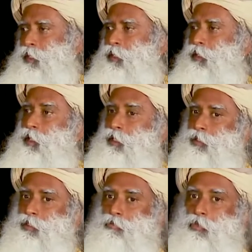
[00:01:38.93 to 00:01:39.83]
red
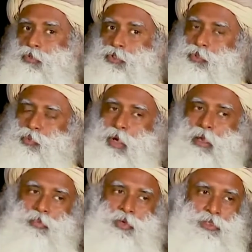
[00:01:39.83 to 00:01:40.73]
is the most
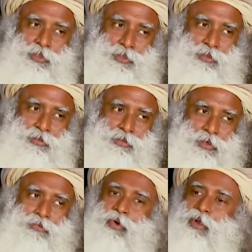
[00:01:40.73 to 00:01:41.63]
vibrant
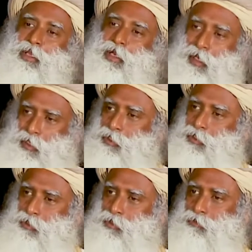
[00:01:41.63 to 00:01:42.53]
of all the
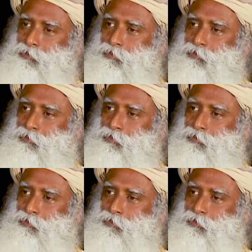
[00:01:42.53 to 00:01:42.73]
colors.